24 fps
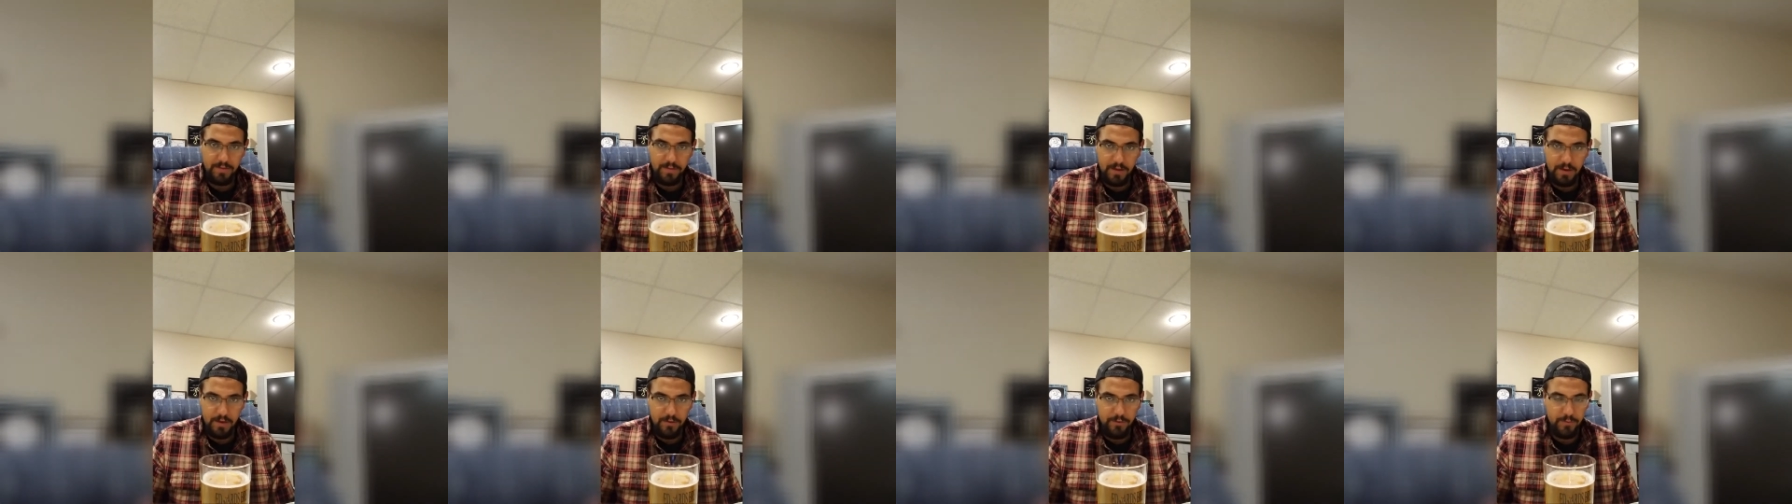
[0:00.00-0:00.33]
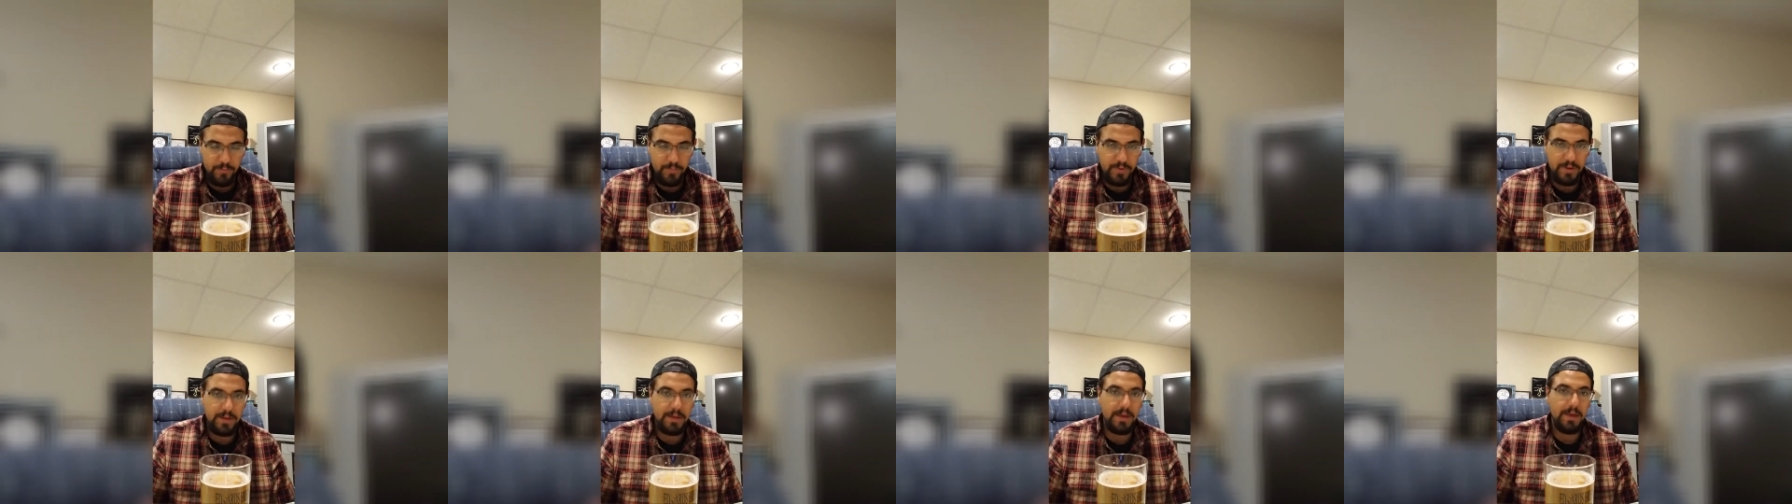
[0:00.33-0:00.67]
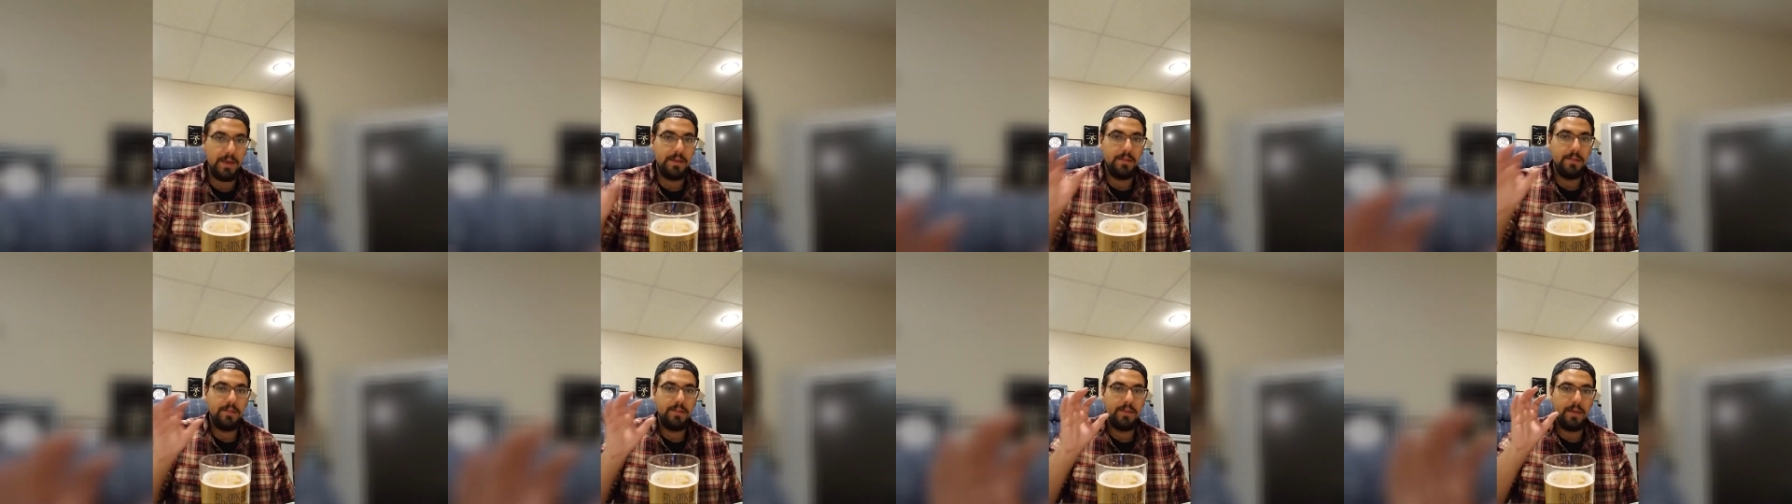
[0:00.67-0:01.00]
the other
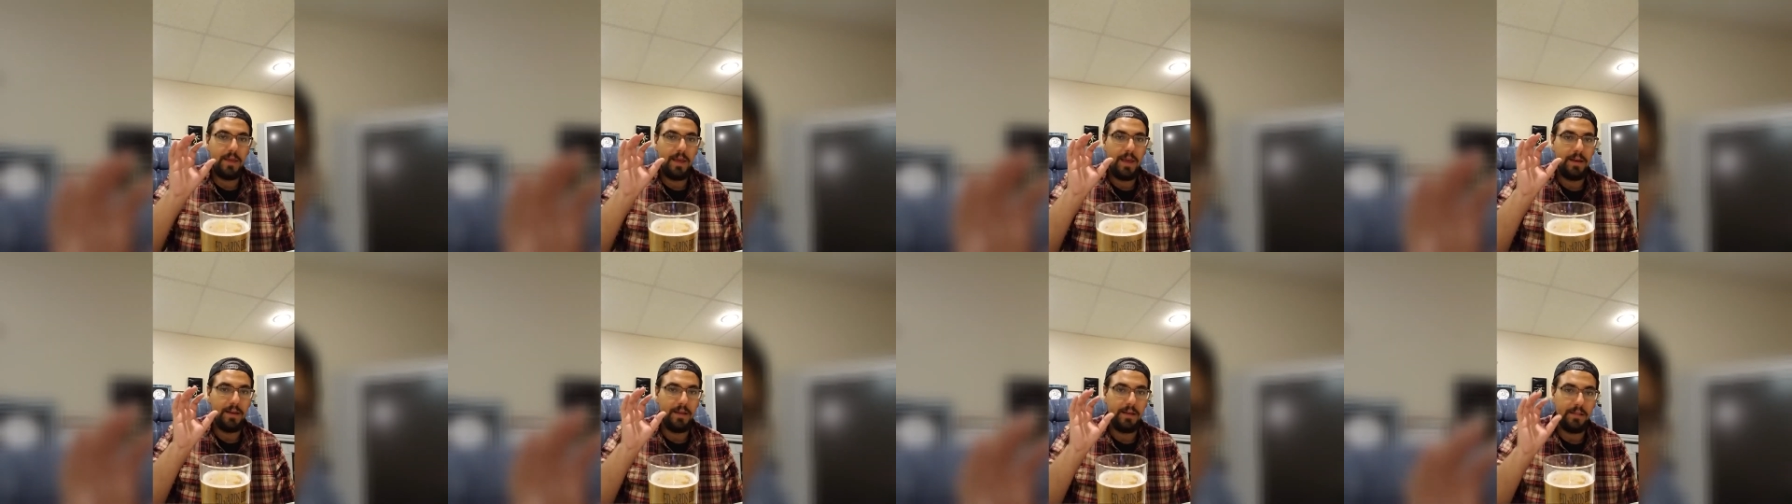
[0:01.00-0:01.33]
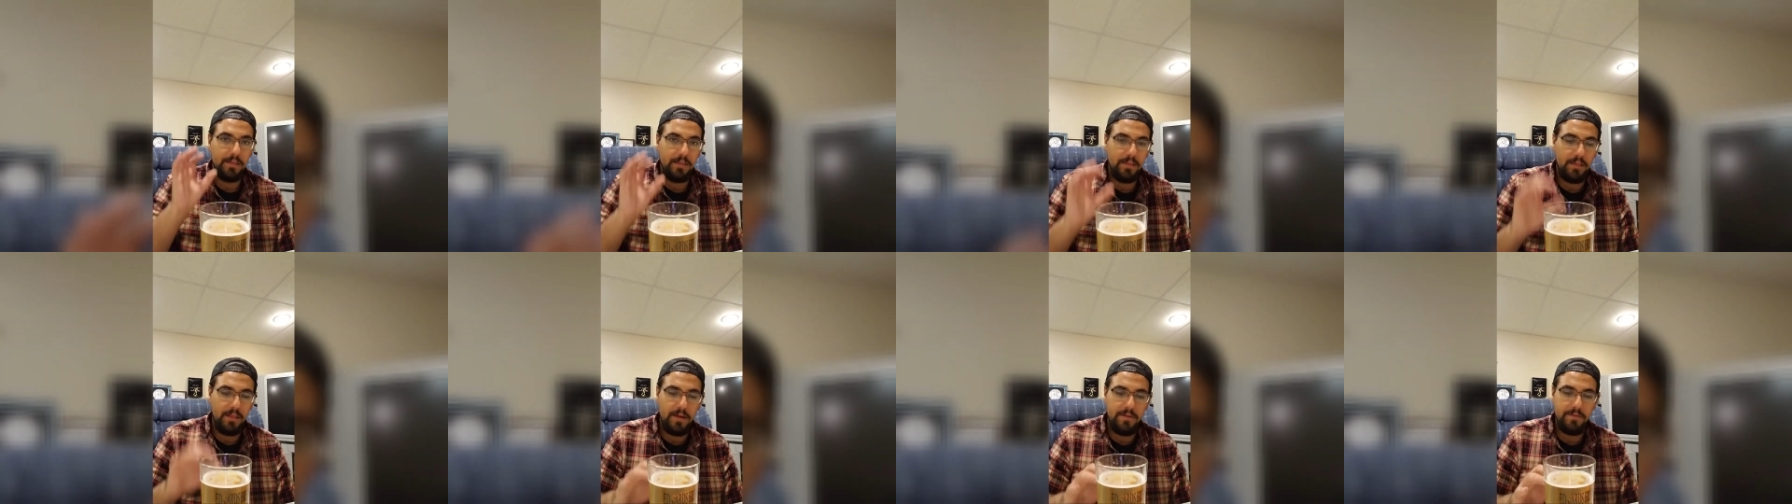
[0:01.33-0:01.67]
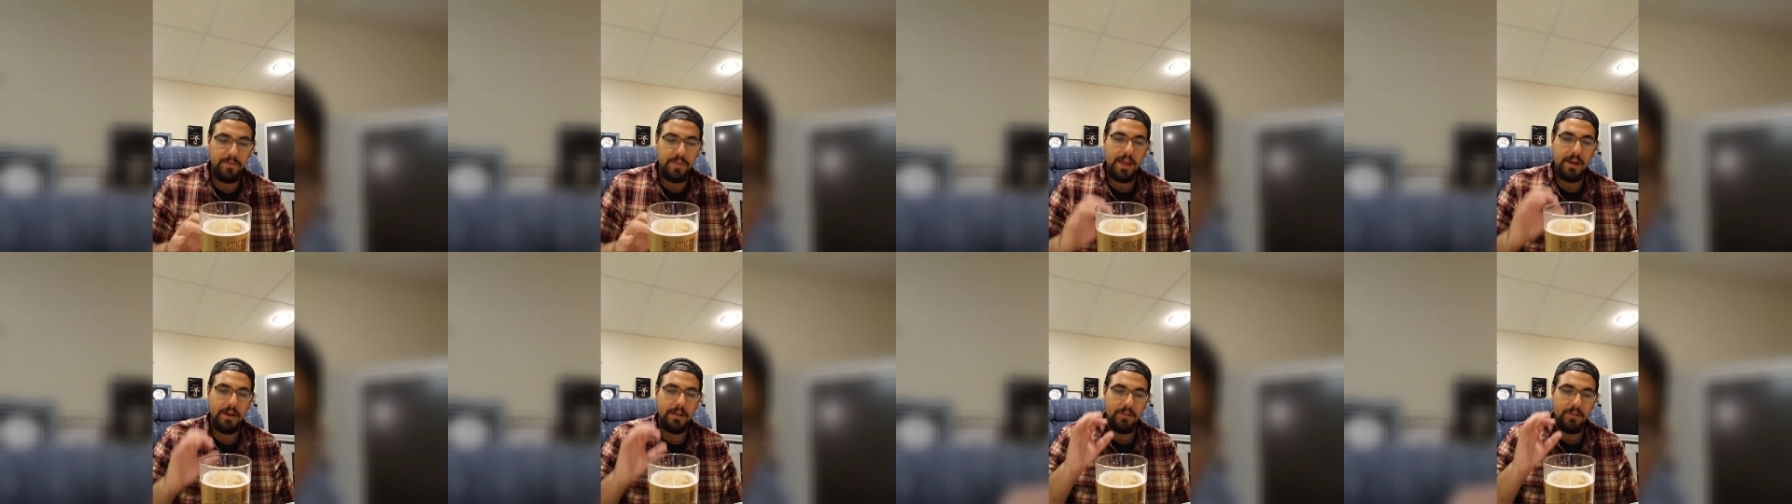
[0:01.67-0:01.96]
begins, and I love that.